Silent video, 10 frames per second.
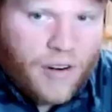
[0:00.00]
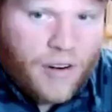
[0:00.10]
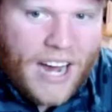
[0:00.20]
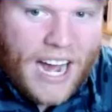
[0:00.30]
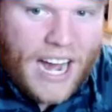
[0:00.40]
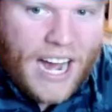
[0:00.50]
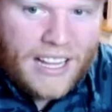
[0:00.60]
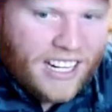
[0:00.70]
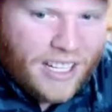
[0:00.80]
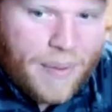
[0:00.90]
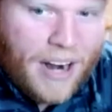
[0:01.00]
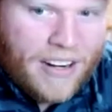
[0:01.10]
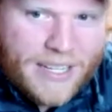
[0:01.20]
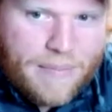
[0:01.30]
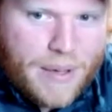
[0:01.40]
Island just to get all the
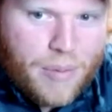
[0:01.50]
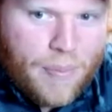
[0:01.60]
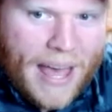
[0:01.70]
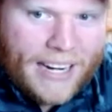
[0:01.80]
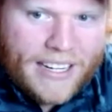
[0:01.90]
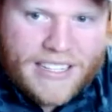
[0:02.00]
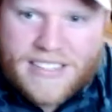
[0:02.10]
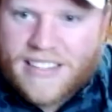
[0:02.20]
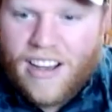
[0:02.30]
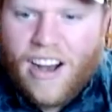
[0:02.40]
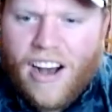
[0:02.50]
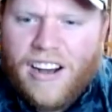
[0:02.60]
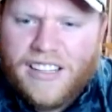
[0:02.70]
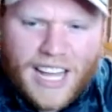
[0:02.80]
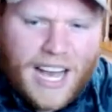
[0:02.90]
Barrington people mad at us.
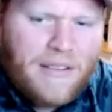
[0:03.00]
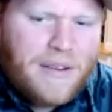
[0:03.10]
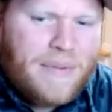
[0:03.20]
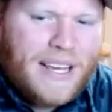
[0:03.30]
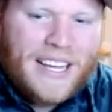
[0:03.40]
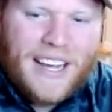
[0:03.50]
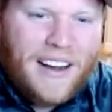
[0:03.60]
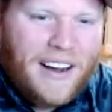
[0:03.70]
Oh, that would be